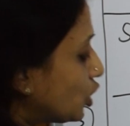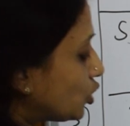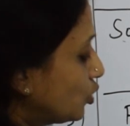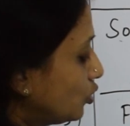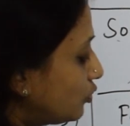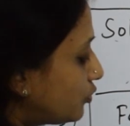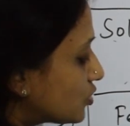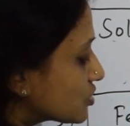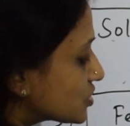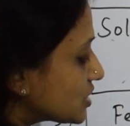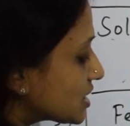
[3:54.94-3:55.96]

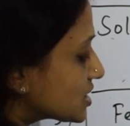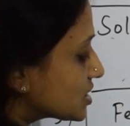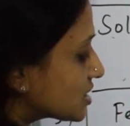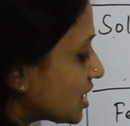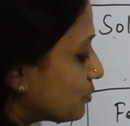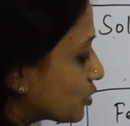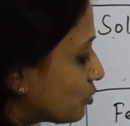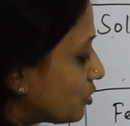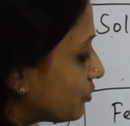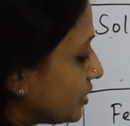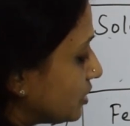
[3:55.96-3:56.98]
2,4,6
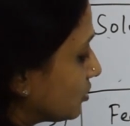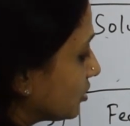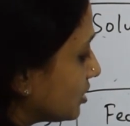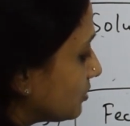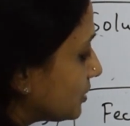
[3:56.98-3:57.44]
tribromophenol,